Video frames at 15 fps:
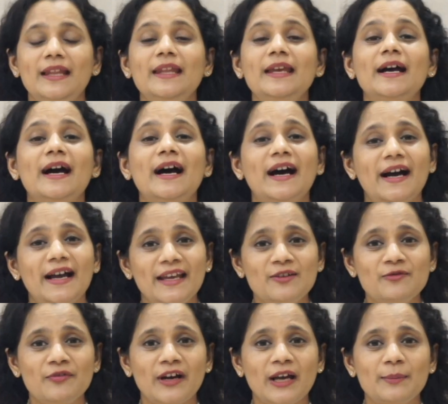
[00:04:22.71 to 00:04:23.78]
They are high
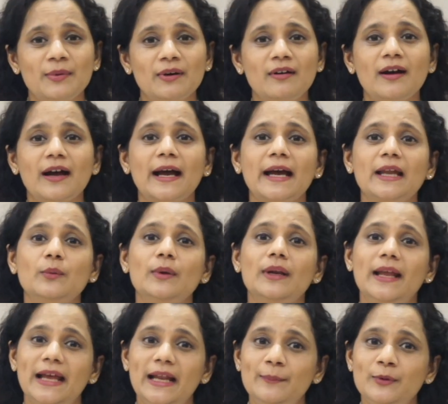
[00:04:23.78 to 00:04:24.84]
in fiber and
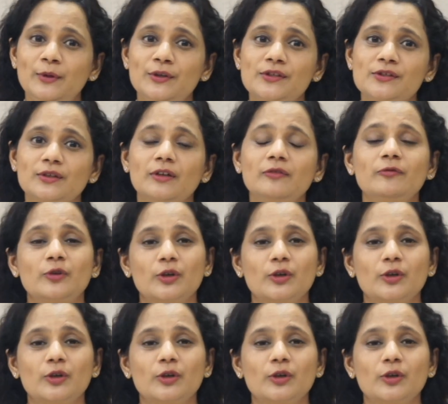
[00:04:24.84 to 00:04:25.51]
will help to resolve